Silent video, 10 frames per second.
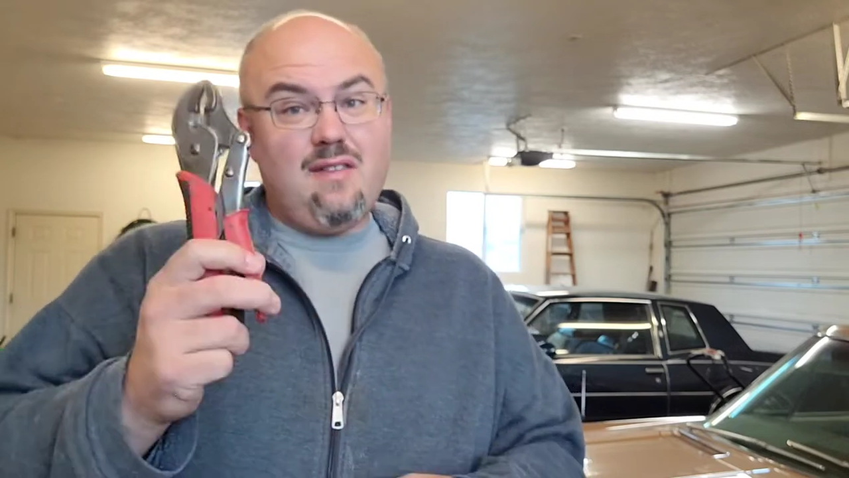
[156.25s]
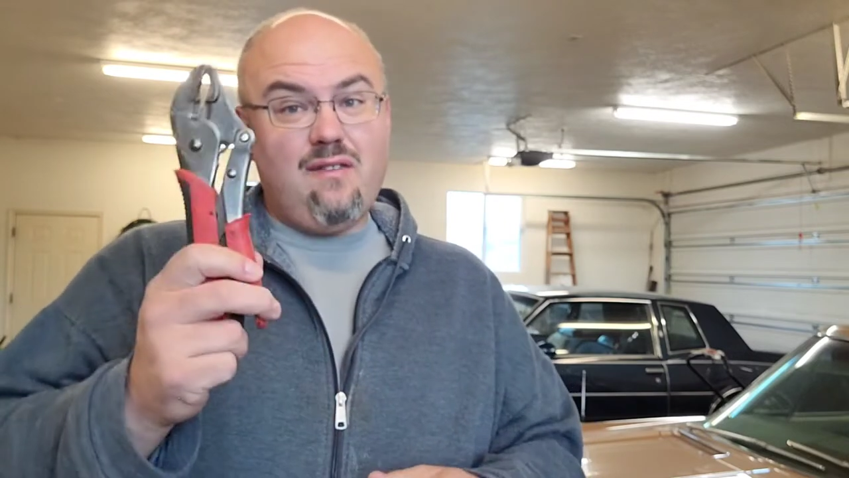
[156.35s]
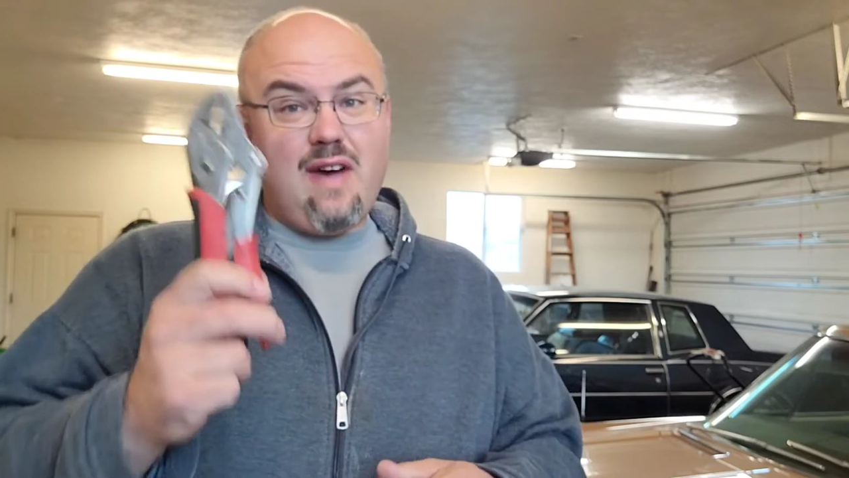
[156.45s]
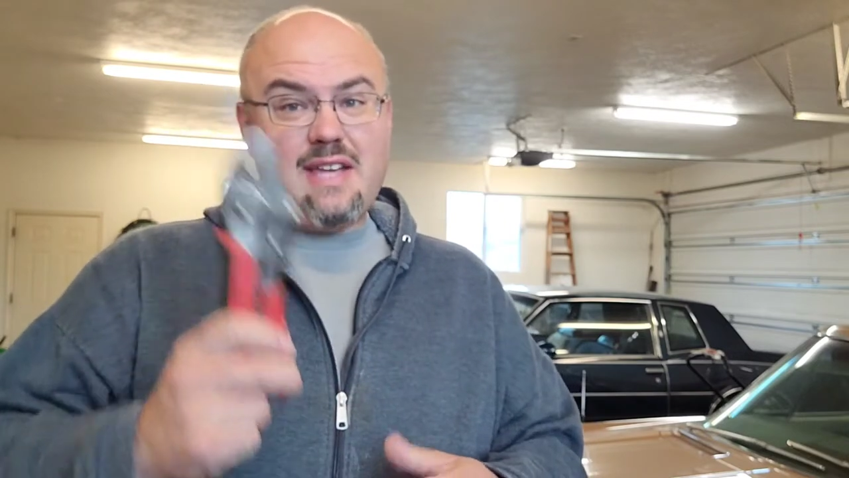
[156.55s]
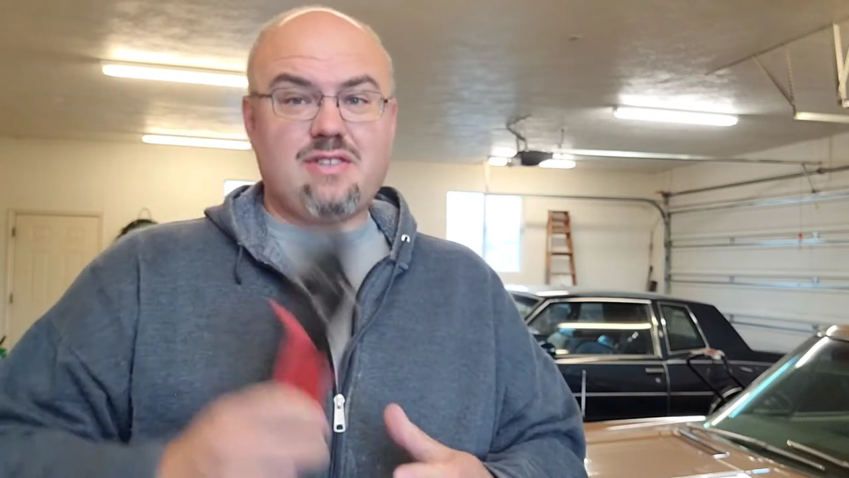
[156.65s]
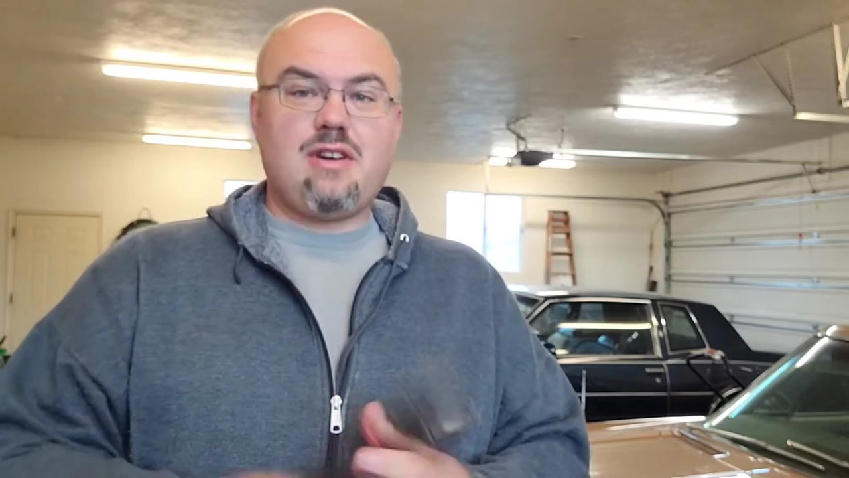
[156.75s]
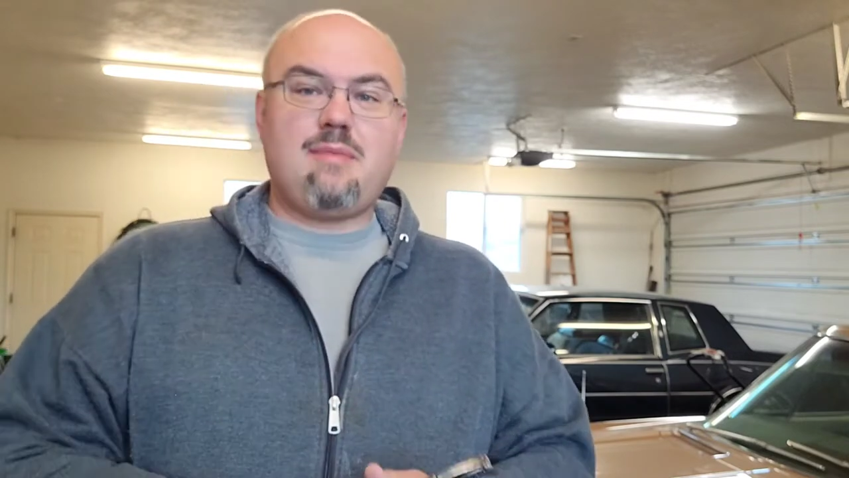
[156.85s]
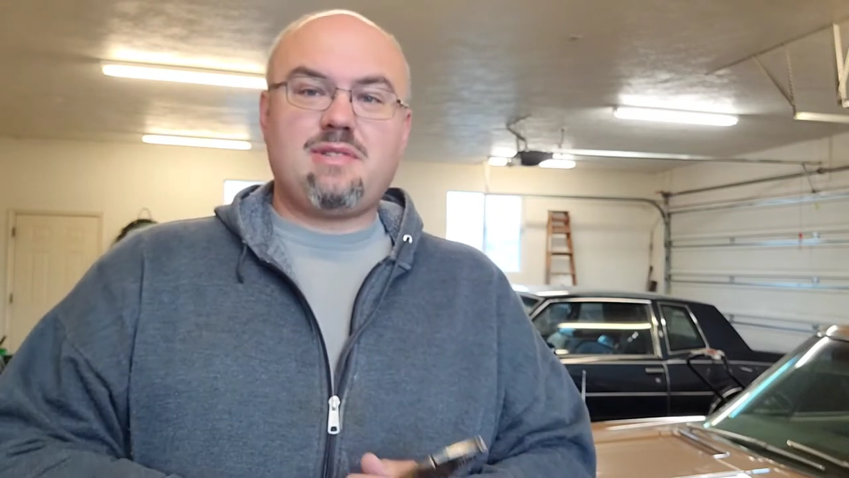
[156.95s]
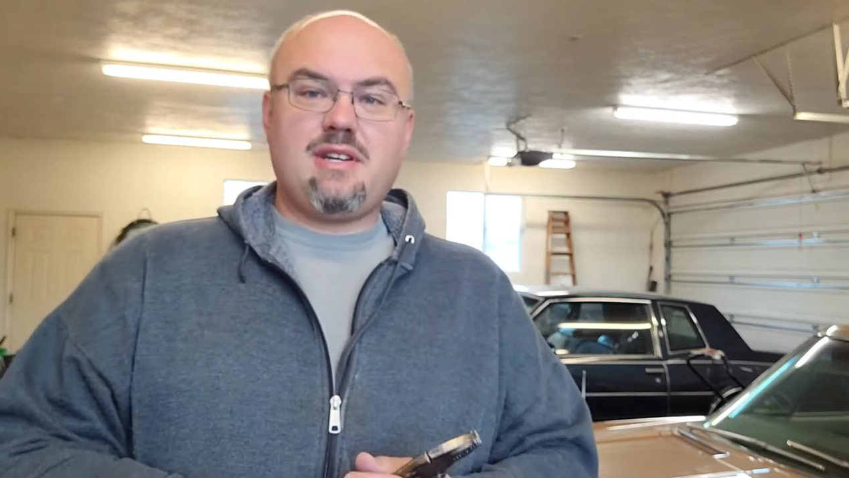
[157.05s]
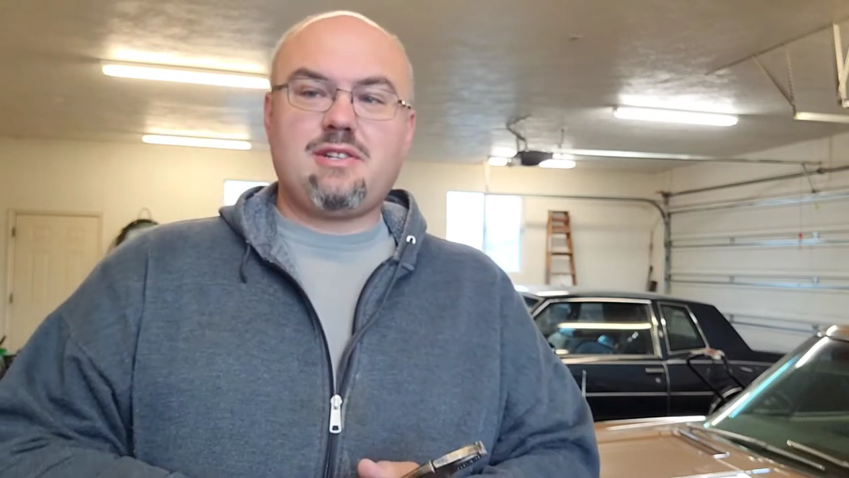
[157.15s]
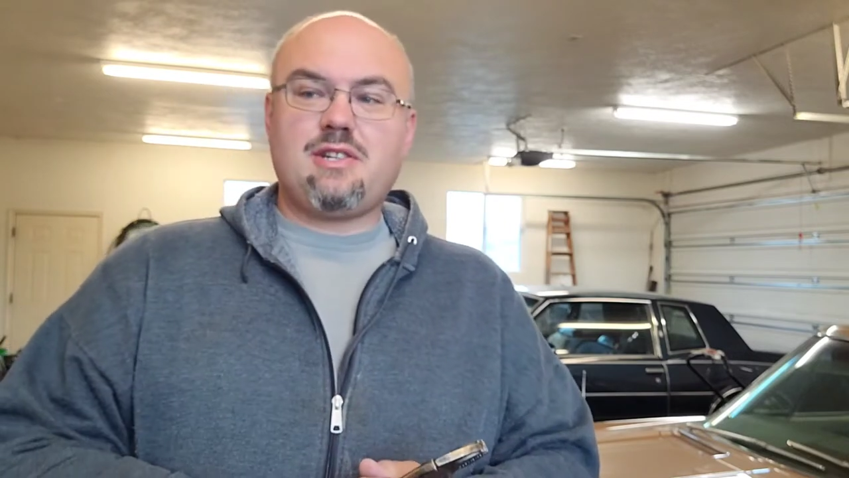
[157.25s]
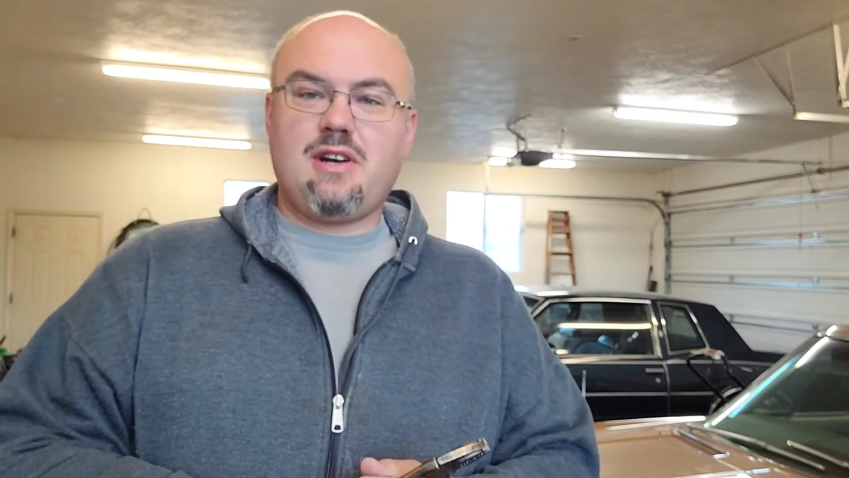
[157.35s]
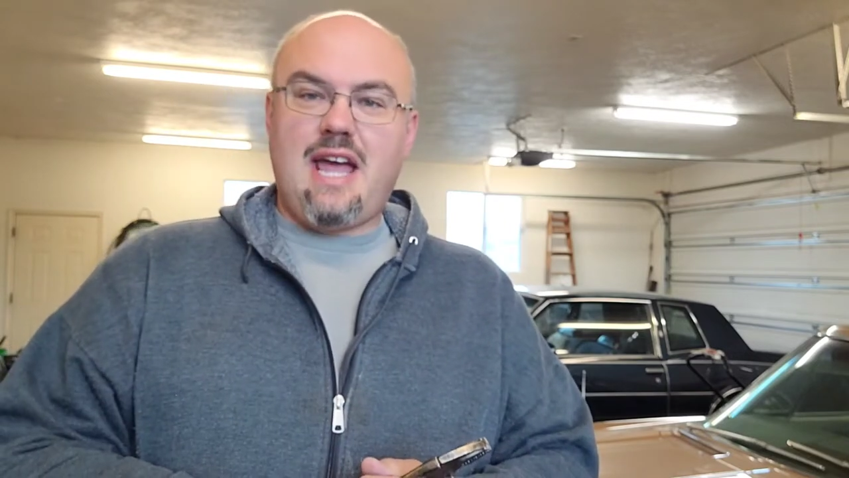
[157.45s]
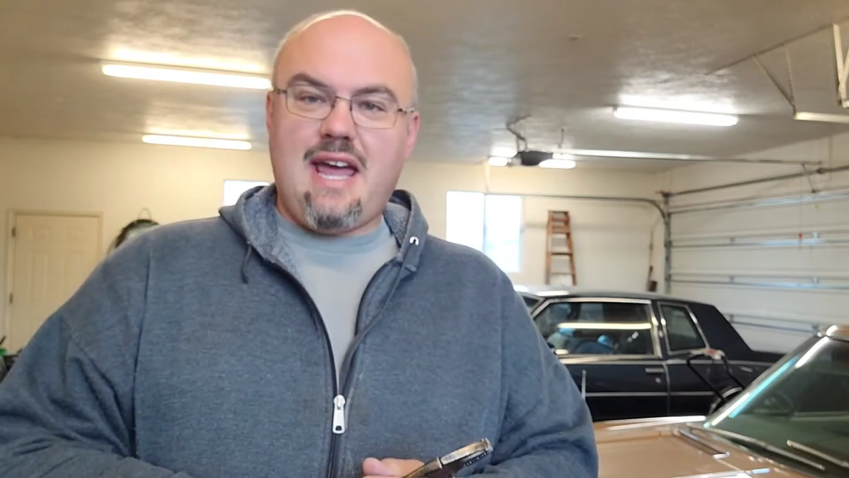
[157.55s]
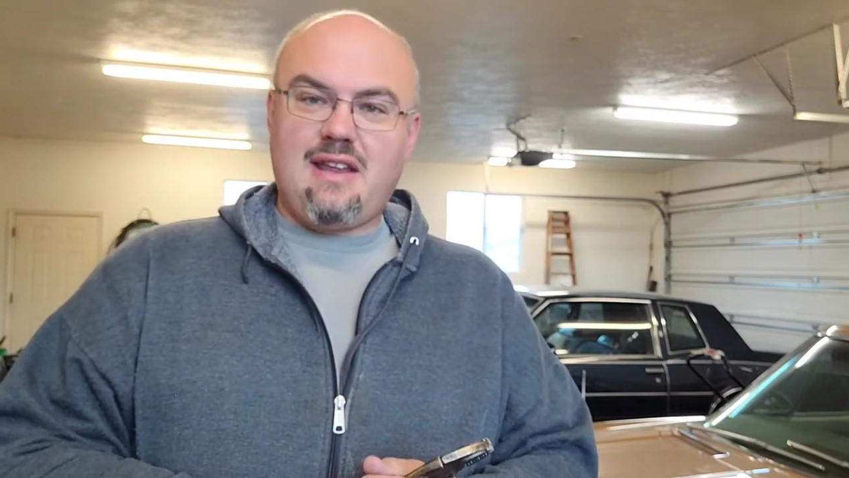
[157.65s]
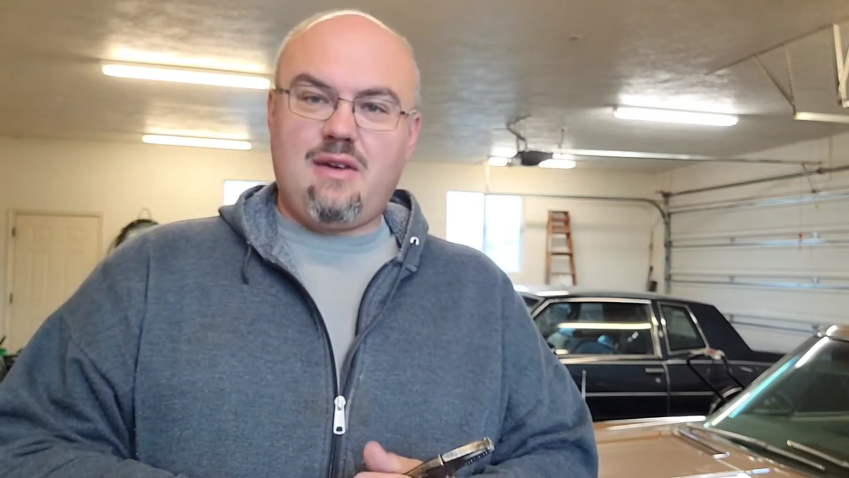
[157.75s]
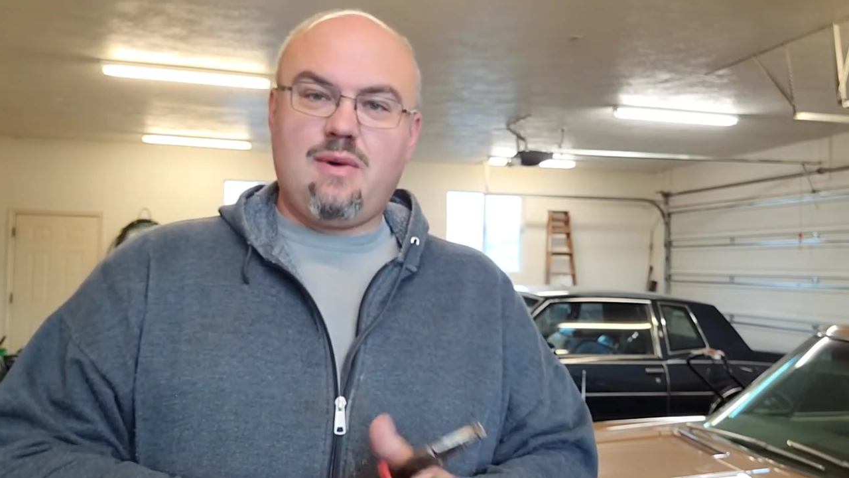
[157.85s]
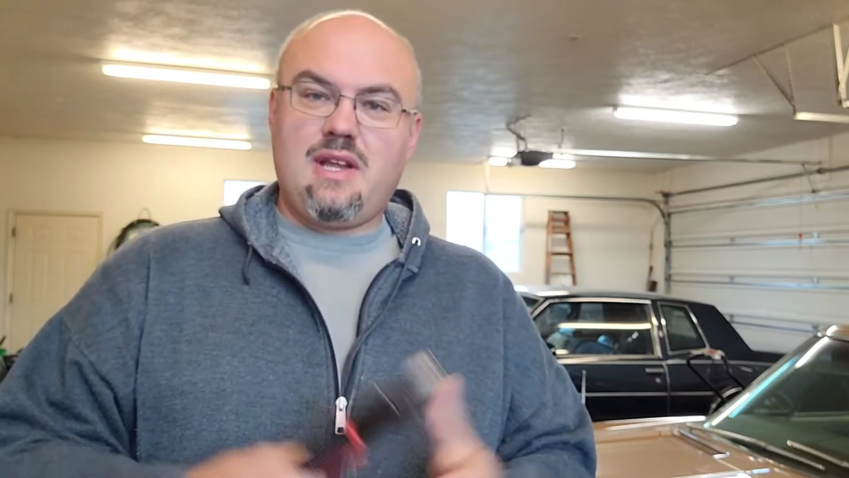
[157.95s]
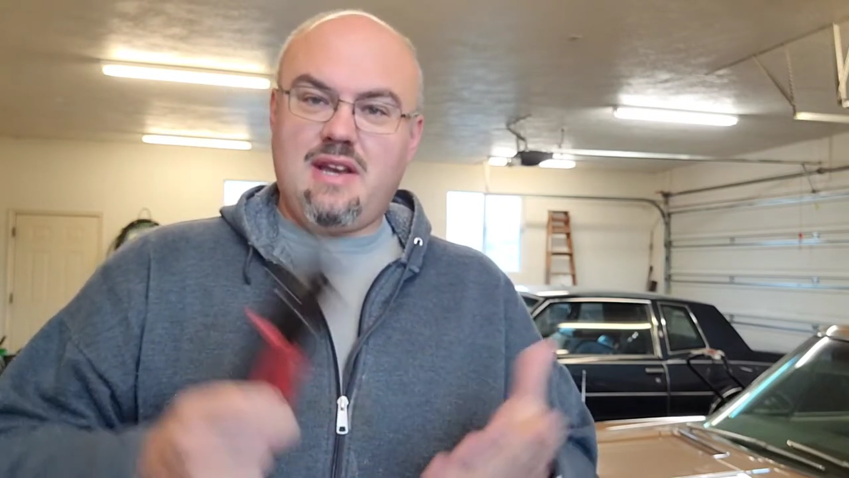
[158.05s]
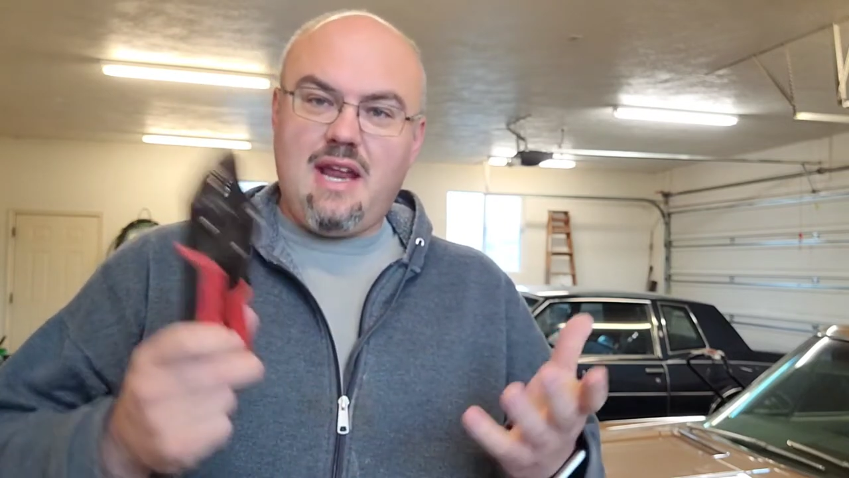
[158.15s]
vice grips, they're sure handy
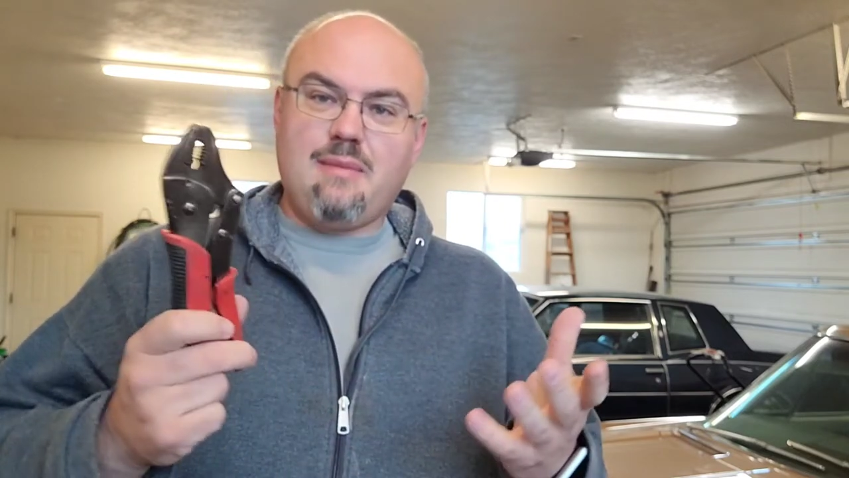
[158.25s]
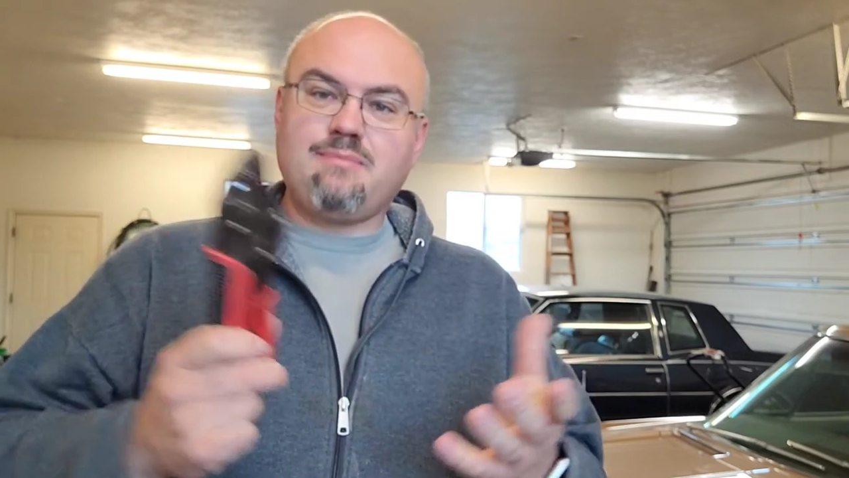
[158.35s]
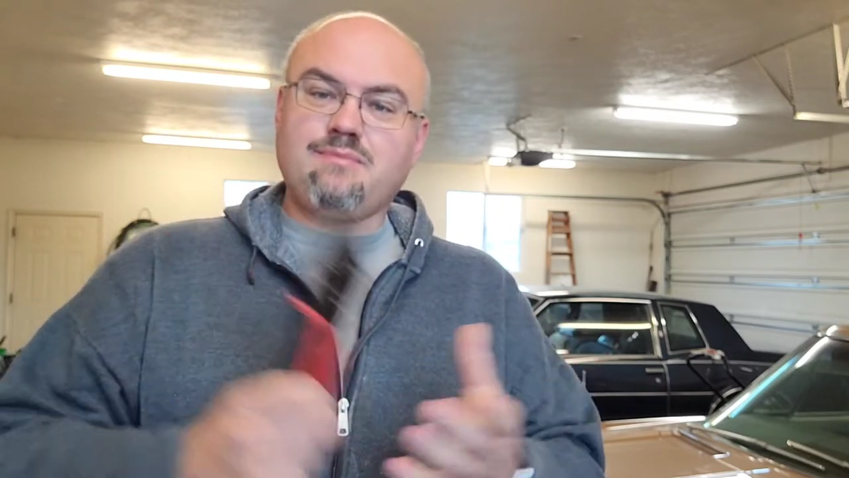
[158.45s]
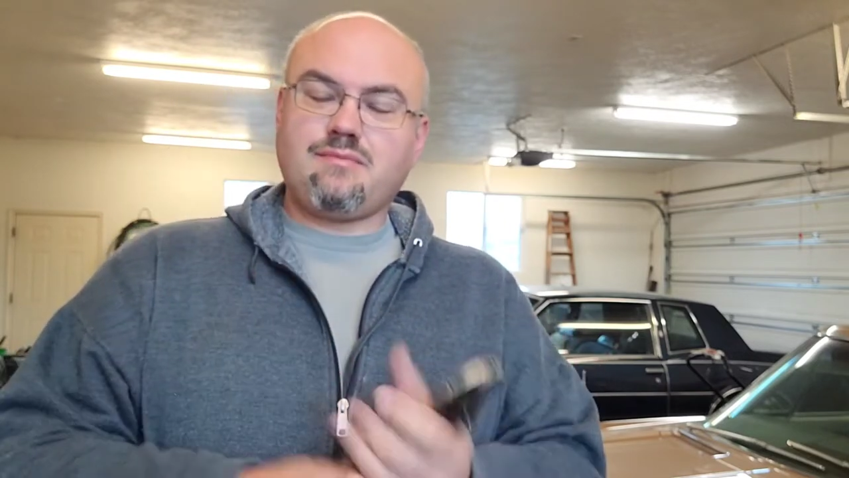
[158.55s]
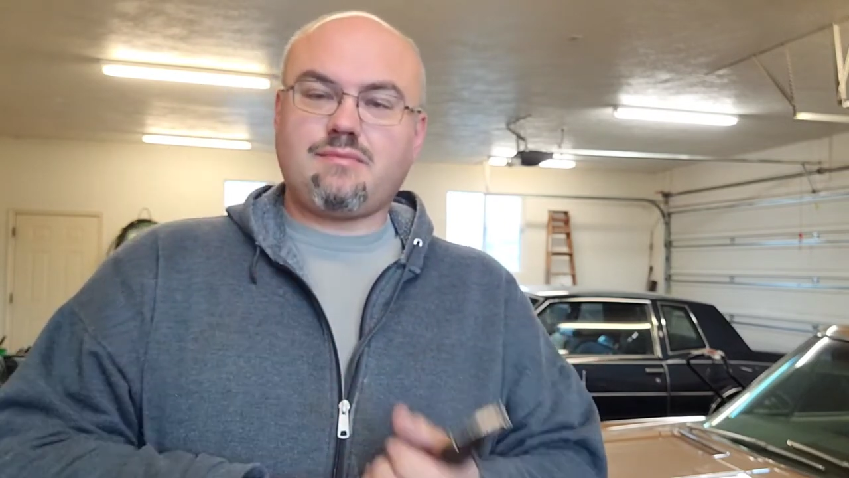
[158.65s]
when you need them.